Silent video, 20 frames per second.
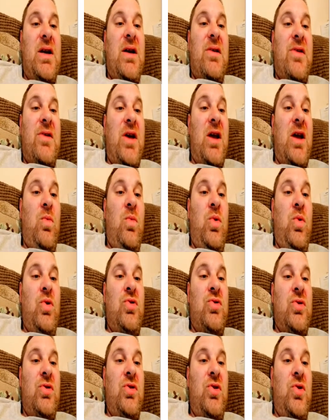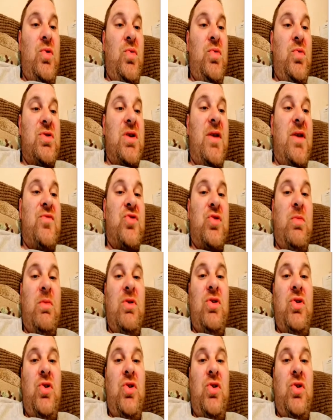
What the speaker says: that you would use if someone